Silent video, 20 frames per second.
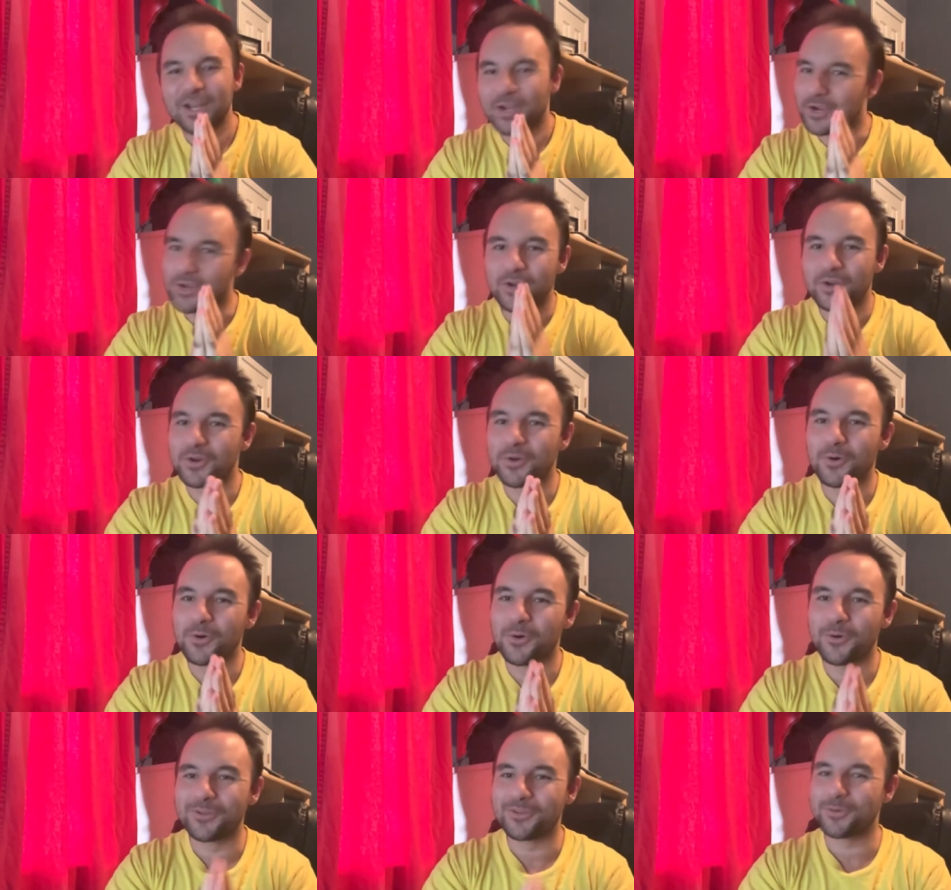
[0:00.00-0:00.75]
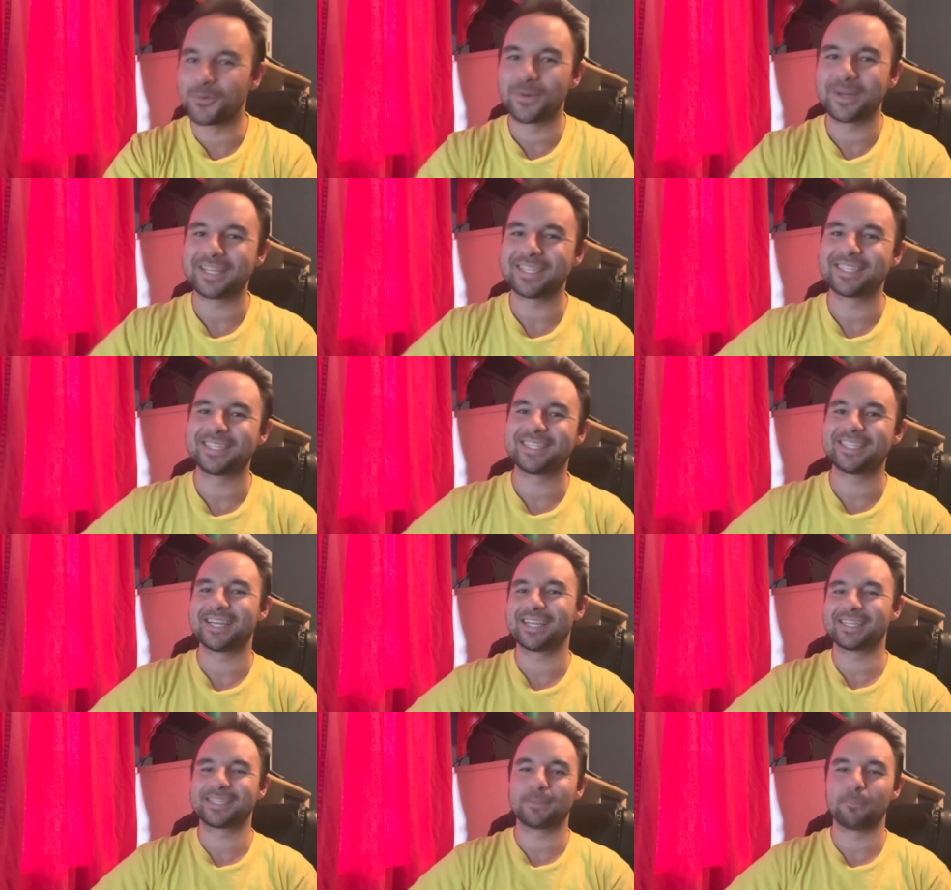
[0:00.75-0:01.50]
good old
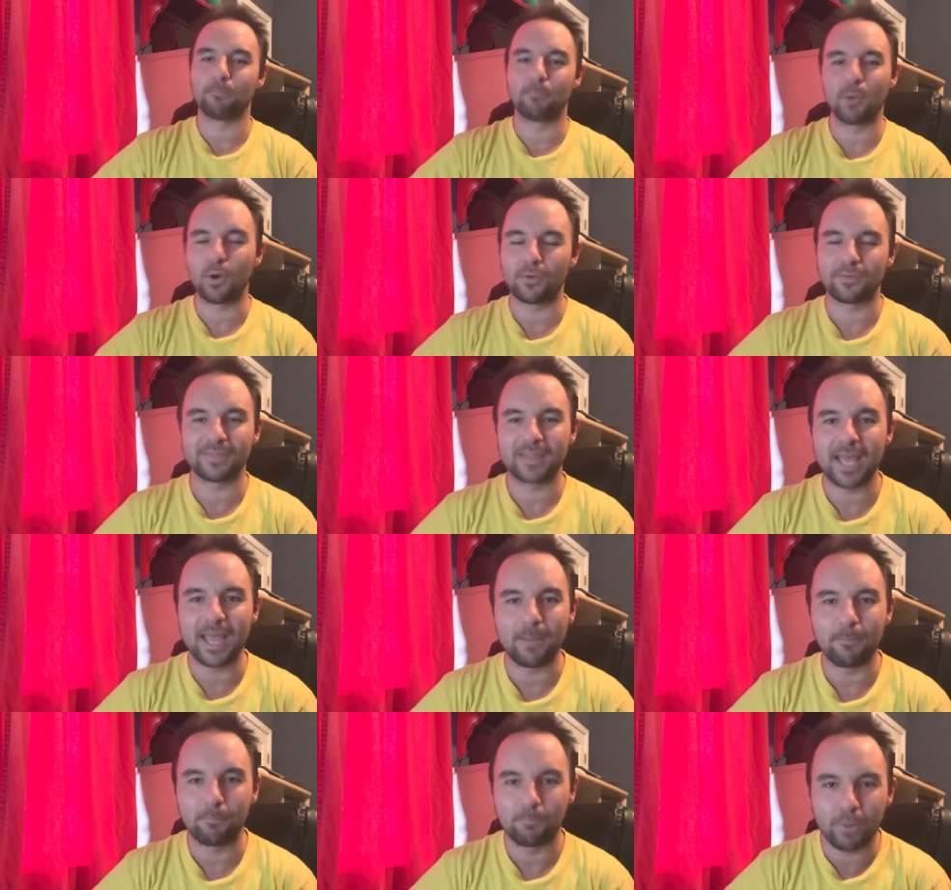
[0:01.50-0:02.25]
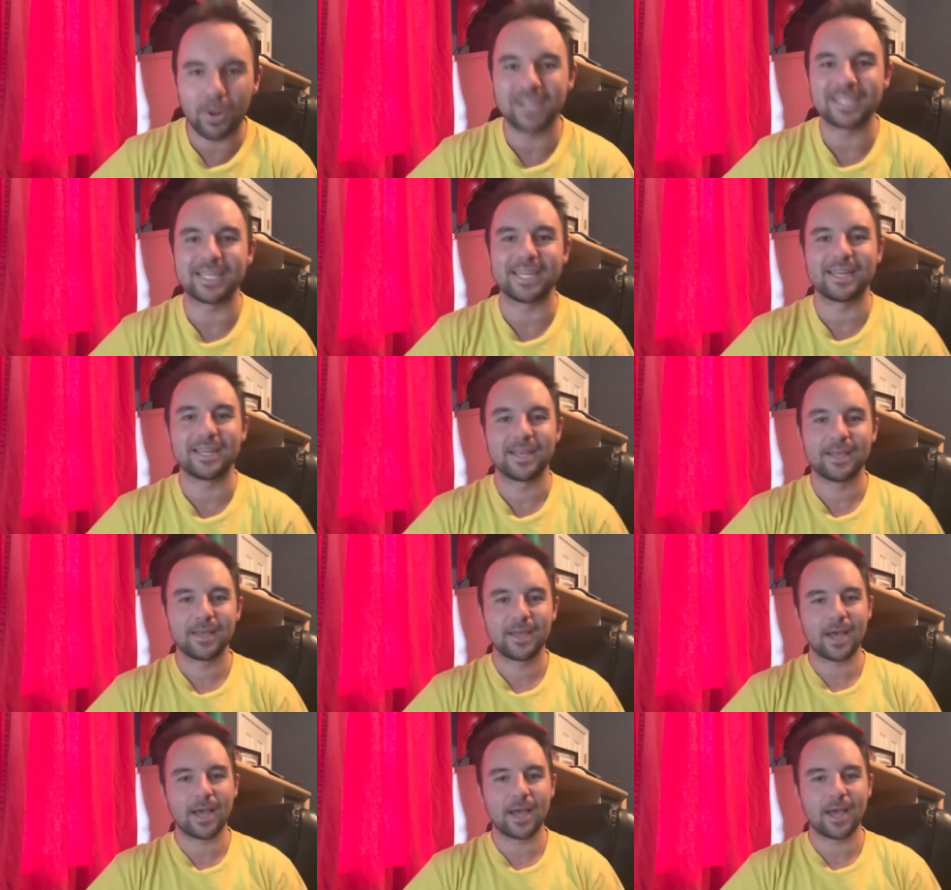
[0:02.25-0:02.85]
26th birthday present.